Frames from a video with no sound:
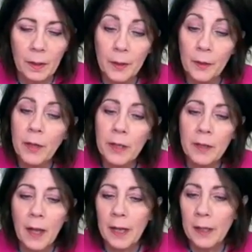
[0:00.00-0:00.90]
On the right,
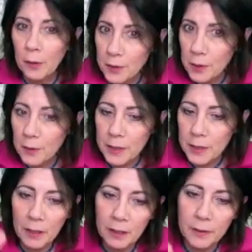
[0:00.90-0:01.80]
allergy or
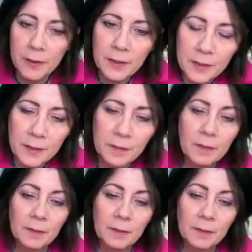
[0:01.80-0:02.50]
intolerance.